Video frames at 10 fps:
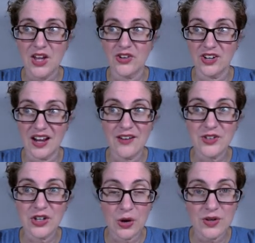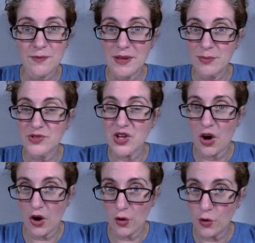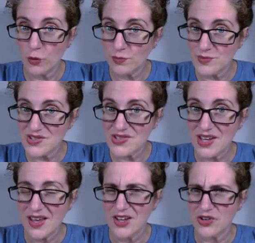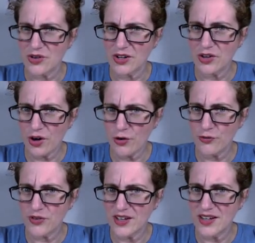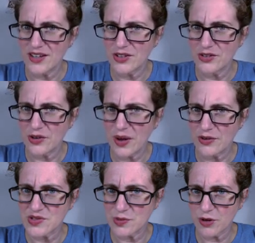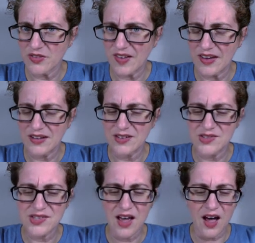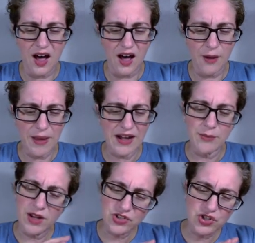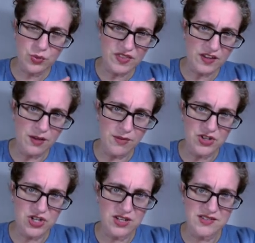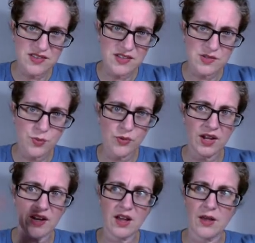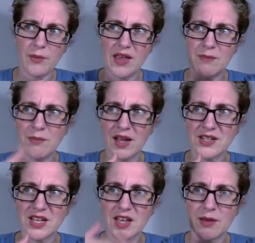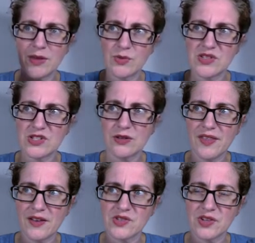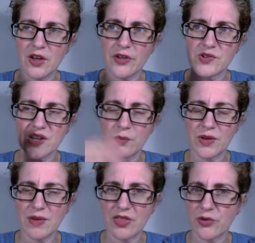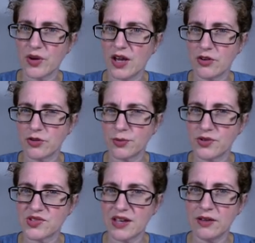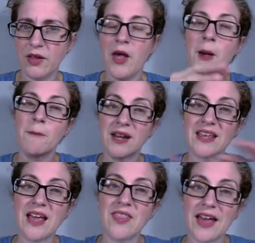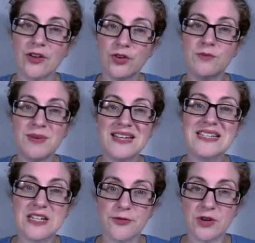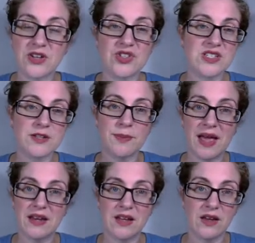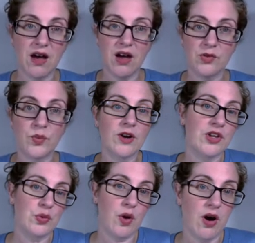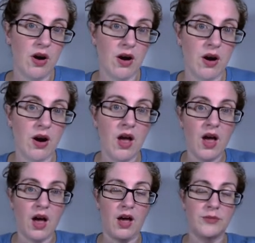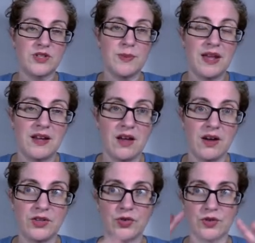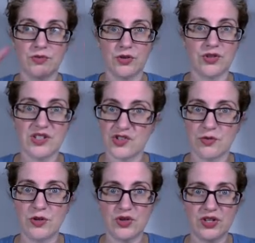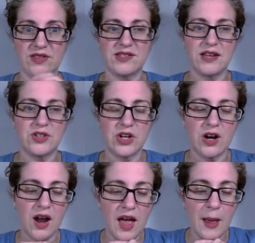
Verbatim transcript: You're going to have to go into people's homes during COVID. I don't know how smart that is. Um, and I'm not sure what the commission is at this point. Um, in my time, it was $2,000 and we made 300 per sale. But again, that could be different just depending on where you are, um, depending on your, your distribution center.